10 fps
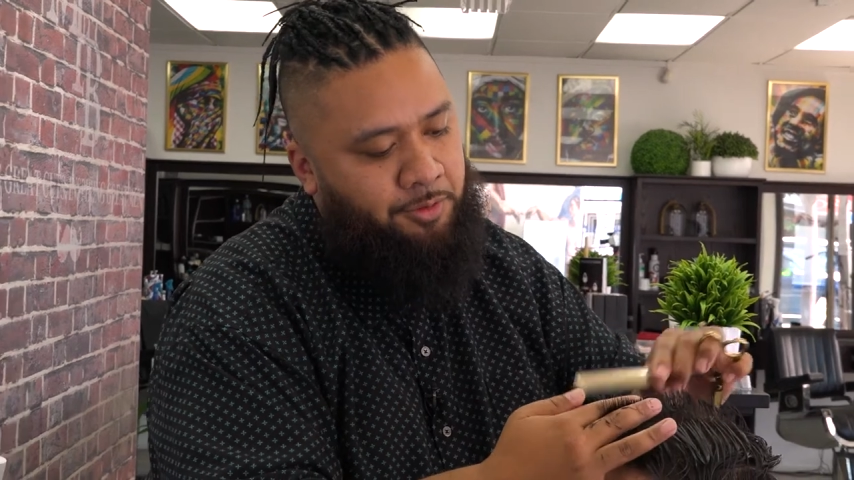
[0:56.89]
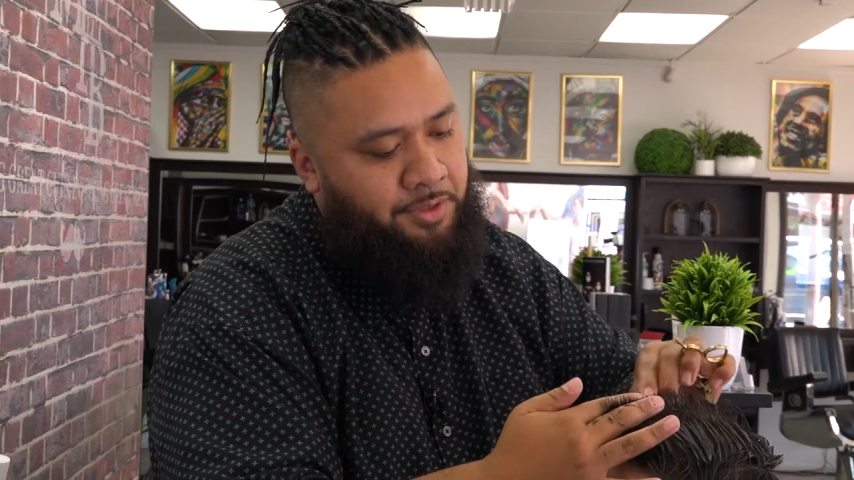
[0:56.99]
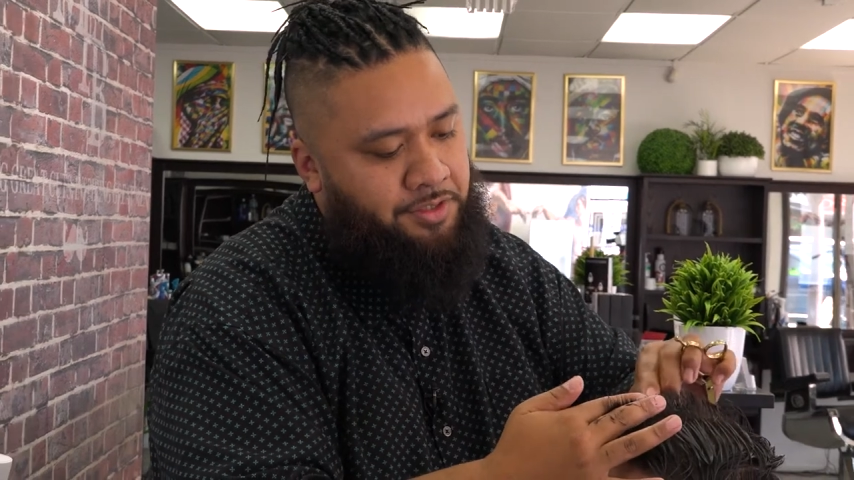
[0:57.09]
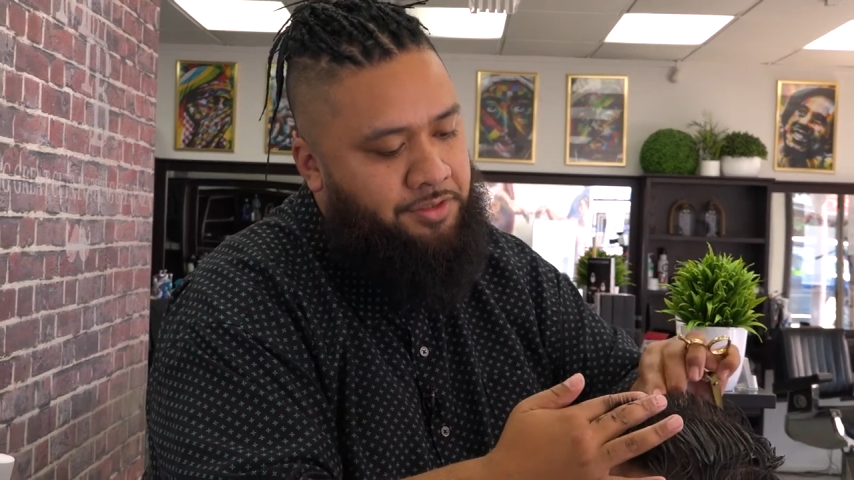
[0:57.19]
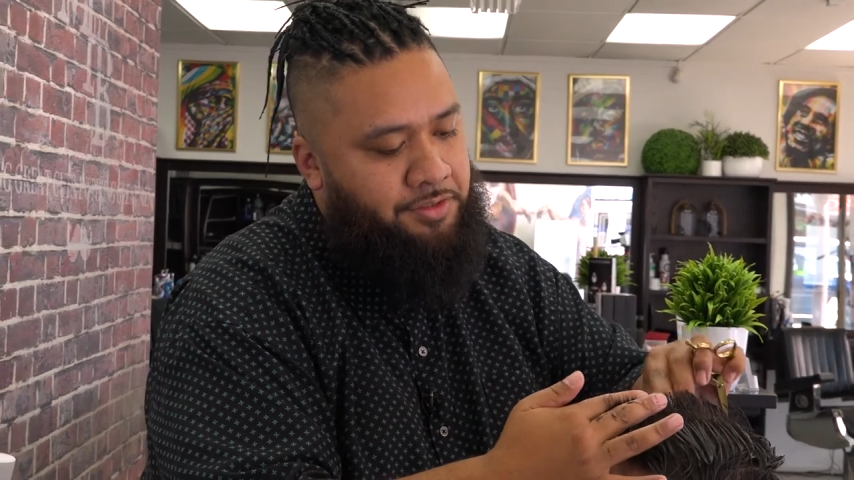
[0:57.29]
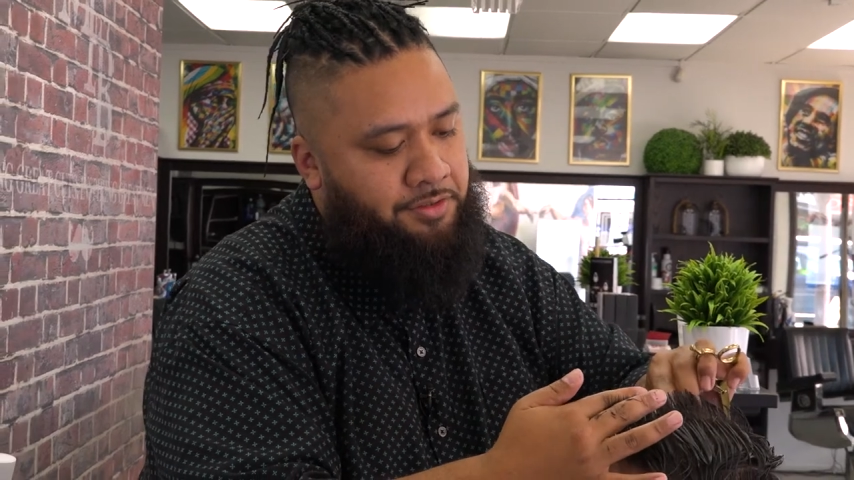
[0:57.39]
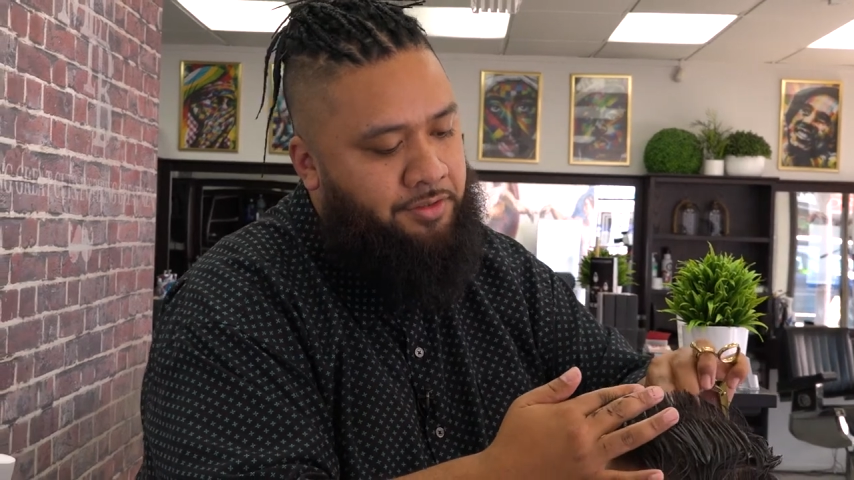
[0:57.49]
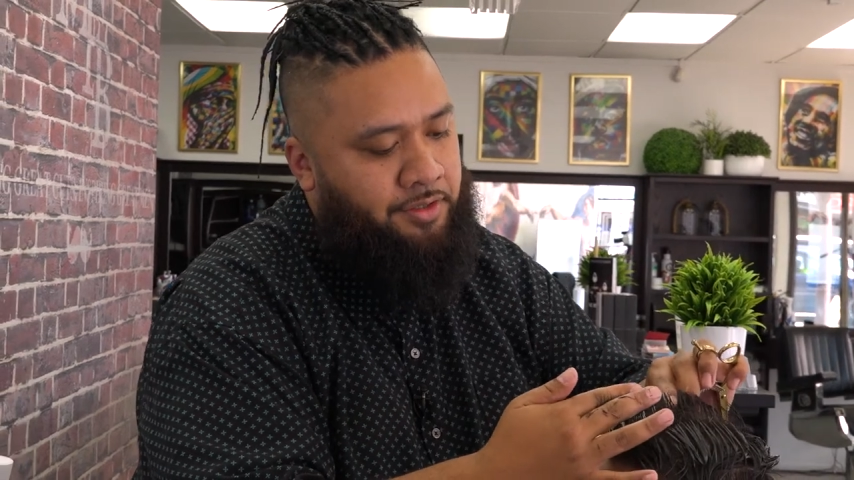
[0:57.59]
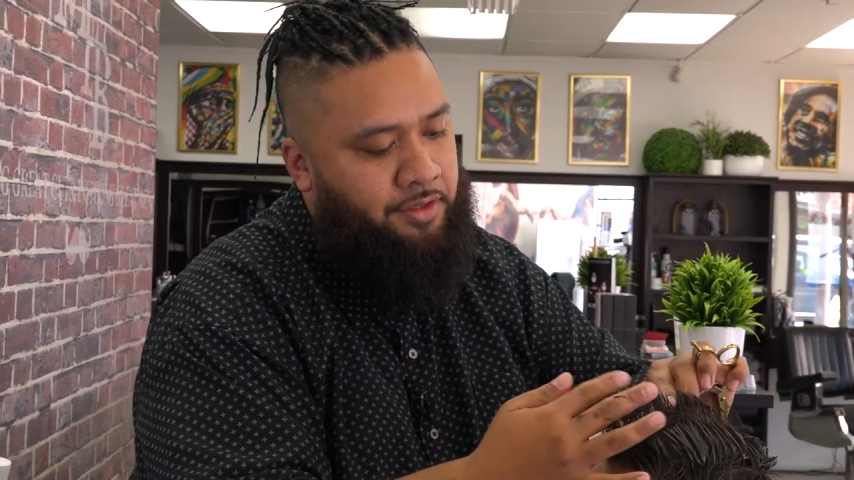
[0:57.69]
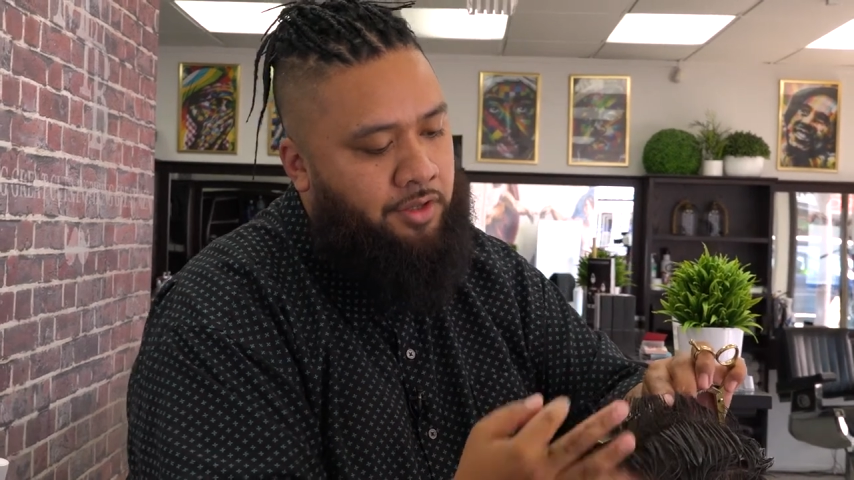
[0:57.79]
much
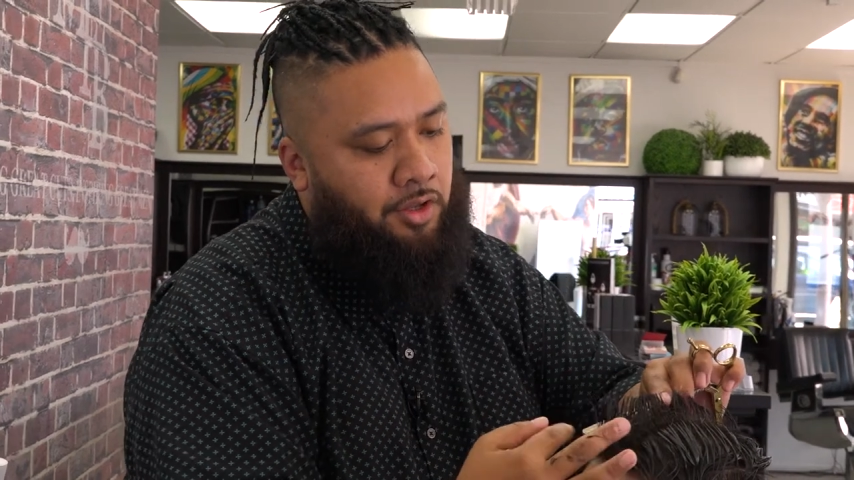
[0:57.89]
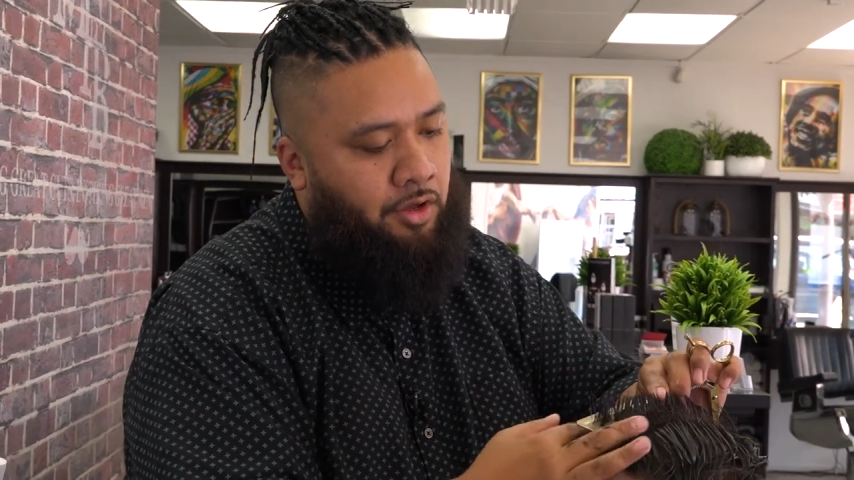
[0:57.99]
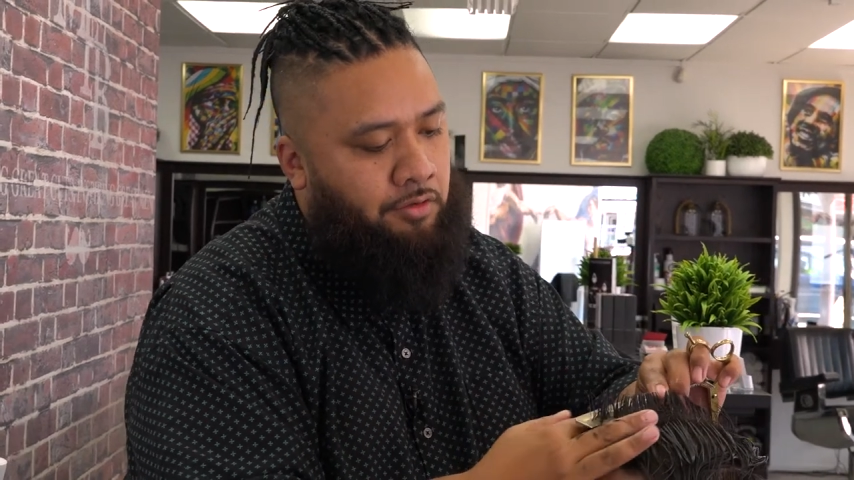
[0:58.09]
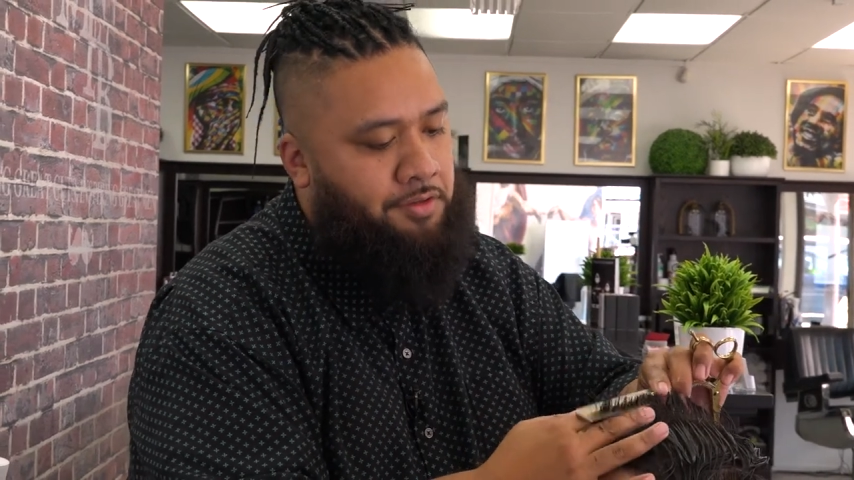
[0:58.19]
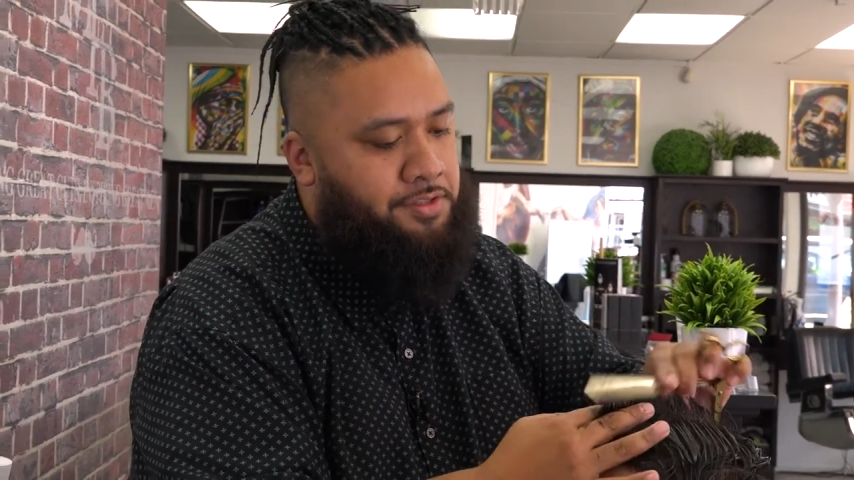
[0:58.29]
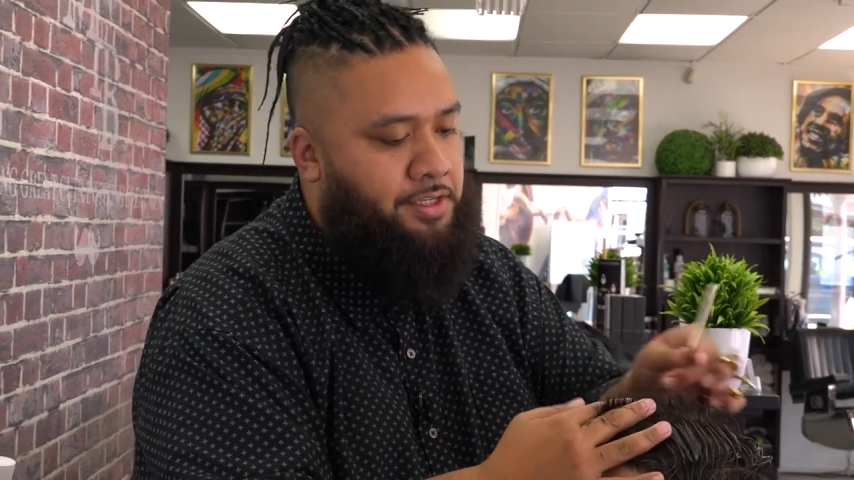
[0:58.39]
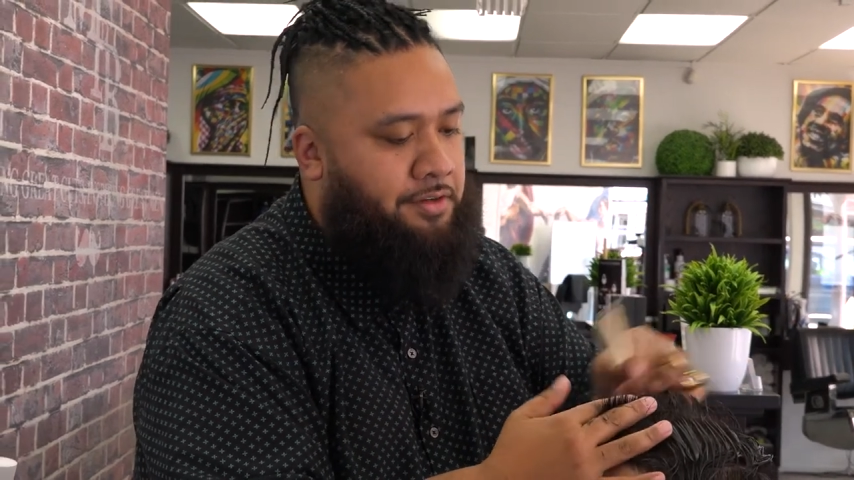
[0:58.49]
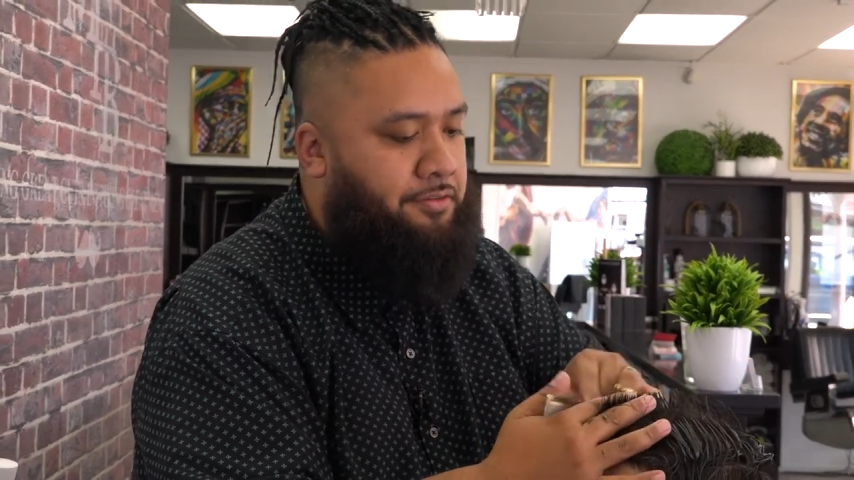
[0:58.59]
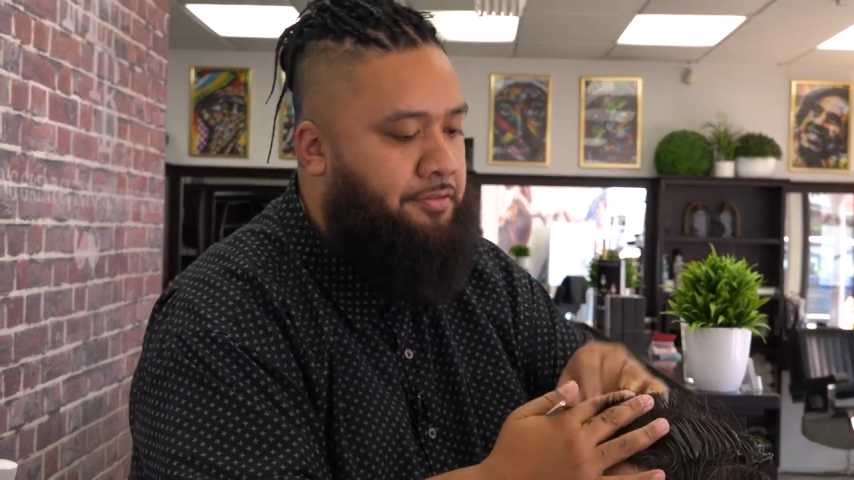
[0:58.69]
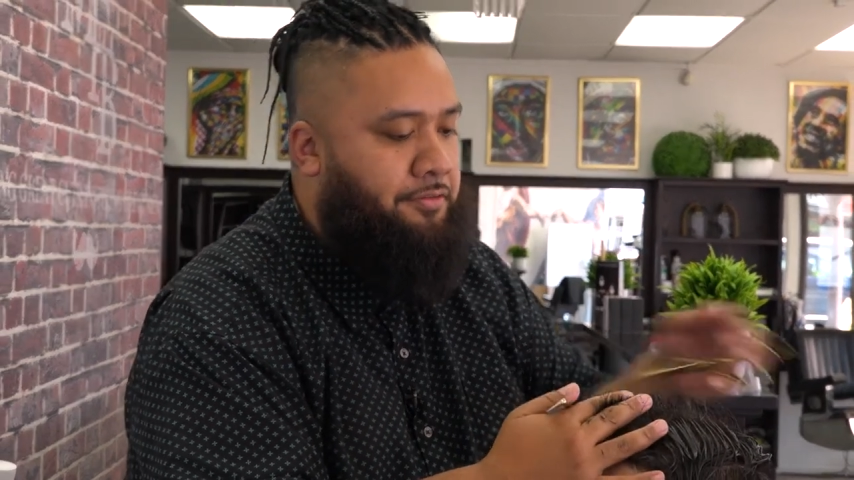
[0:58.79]
of yourself?